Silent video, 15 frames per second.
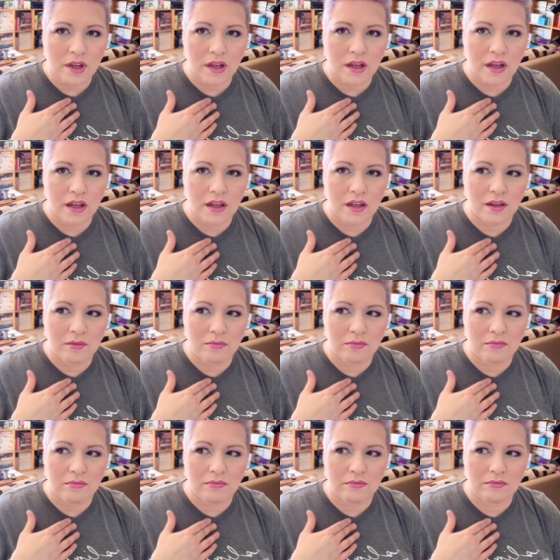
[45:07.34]

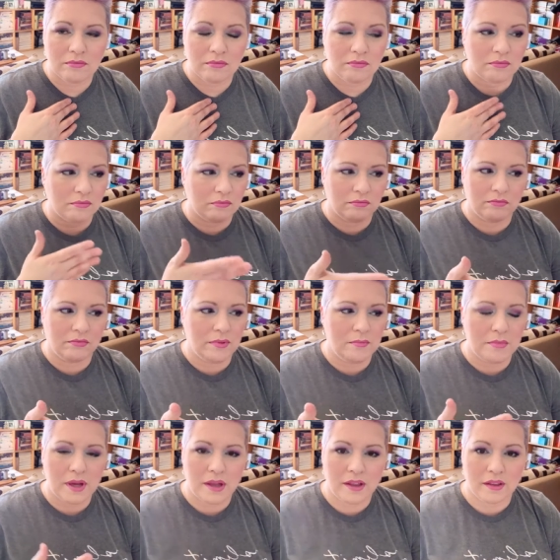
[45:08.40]
um, in
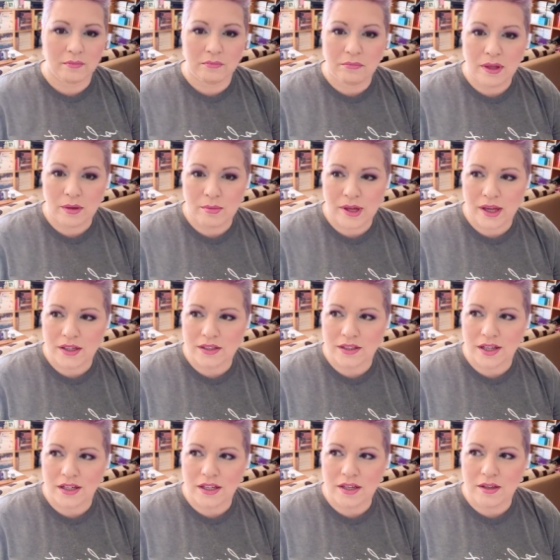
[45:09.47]
my mailbox
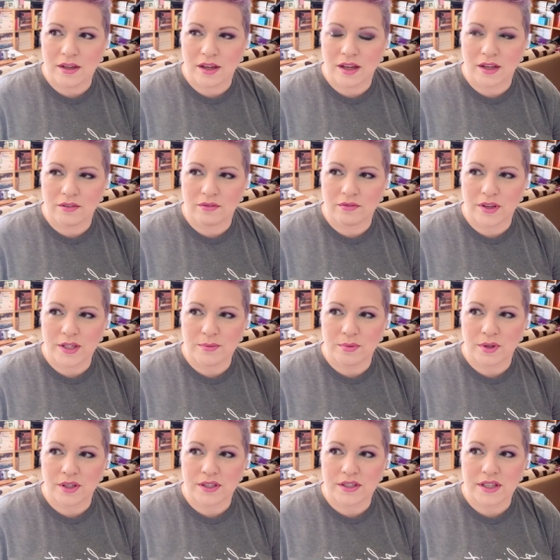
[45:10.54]
on on
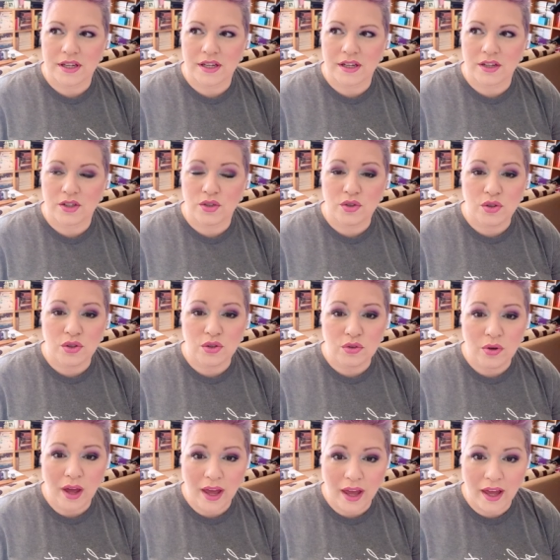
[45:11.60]
Facebook and said, "Do you
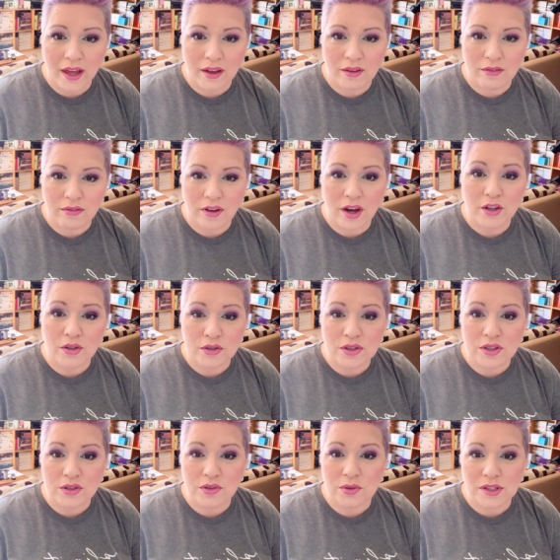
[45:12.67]
have? Are you
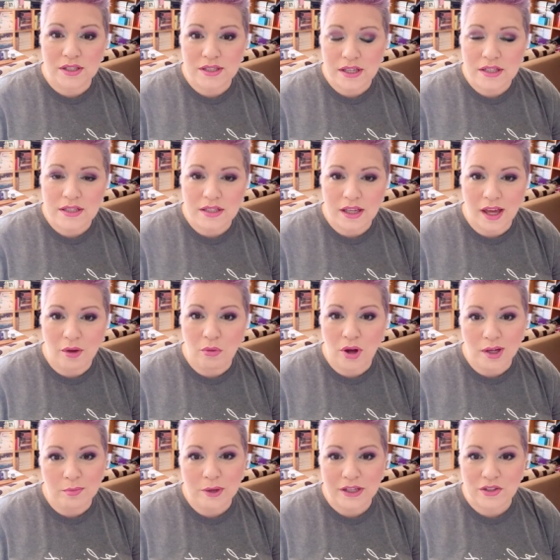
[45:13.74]
still doing Scentsy? I
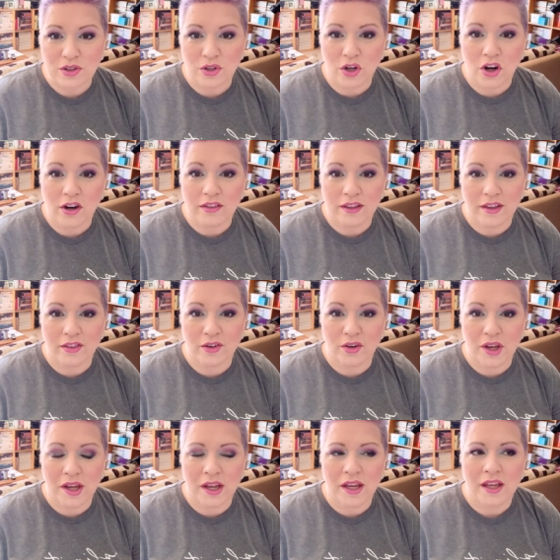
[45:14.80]
walked past your car the other
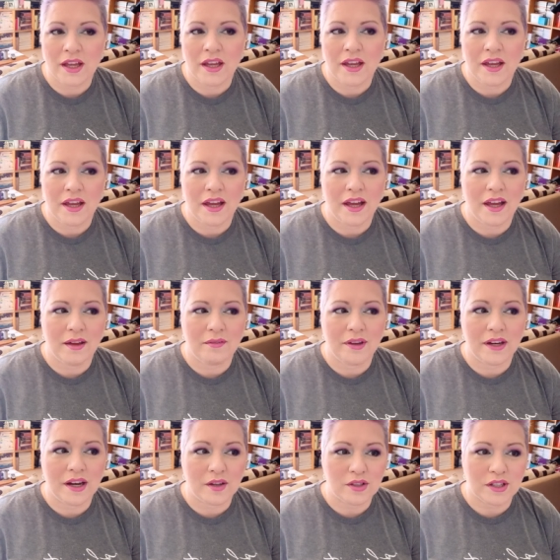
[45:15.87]
day, um,
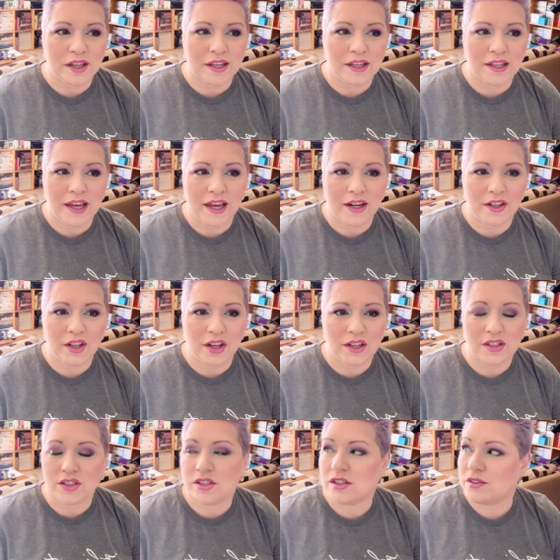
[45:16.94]
and I was like a catalog,
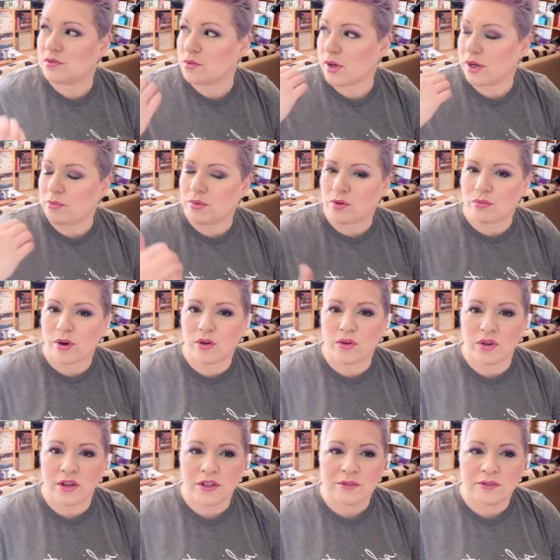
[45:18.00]
and she lives right up the road."